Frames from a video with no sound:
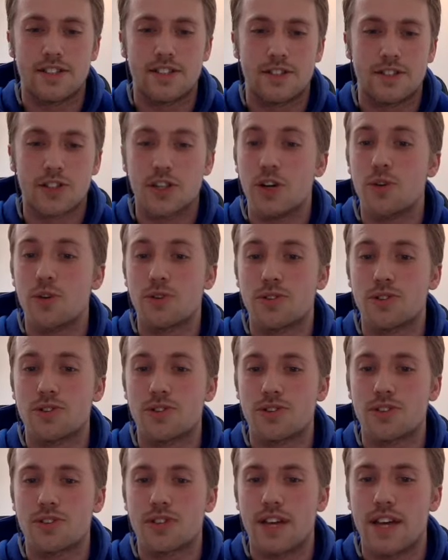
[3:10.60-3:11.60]

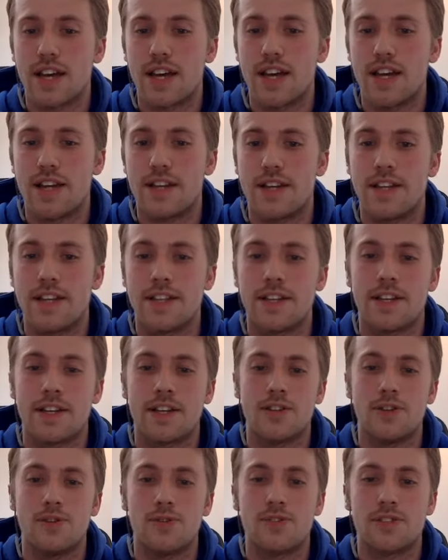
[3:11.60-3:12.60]
coach and then I
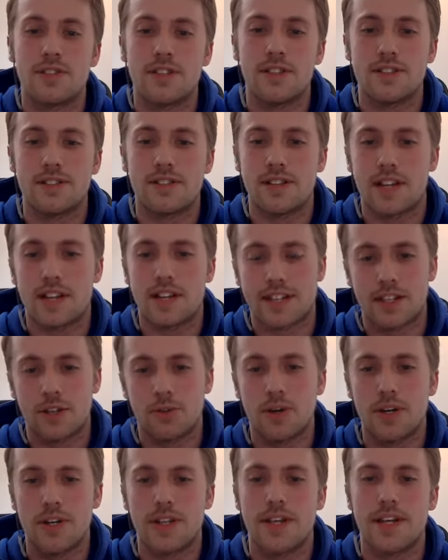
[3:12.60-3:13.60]
use it like in a
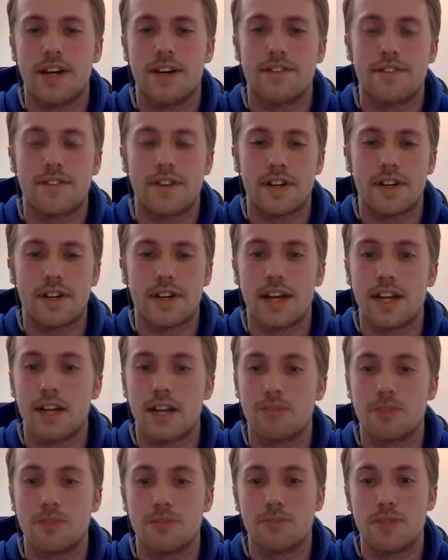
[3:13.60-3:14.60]
way that I find
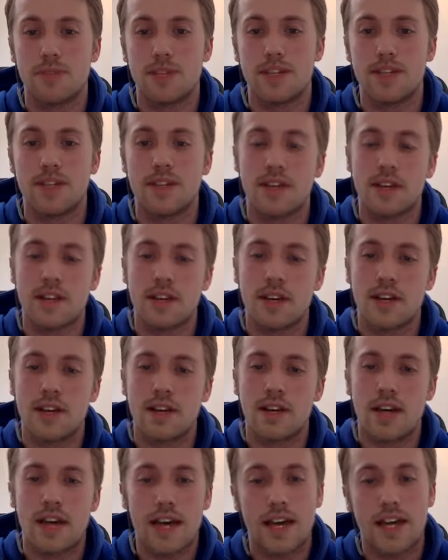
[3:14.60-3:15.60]
helps me
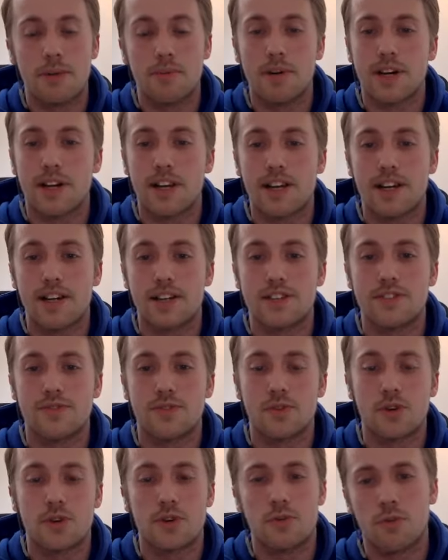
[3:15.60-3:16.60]
and my clients
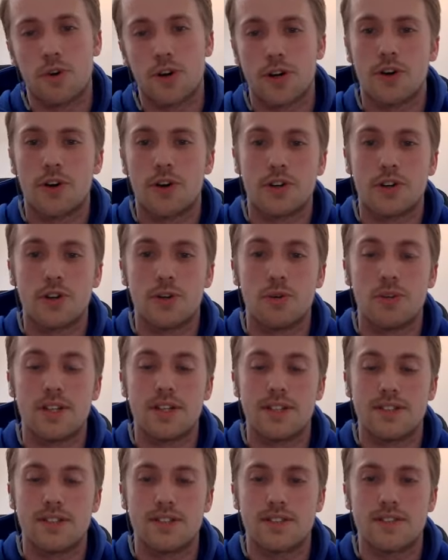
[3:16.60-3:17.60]
for what our goal
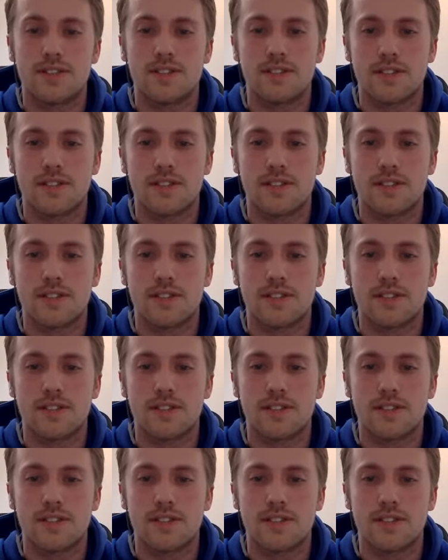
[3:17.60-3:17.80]
is.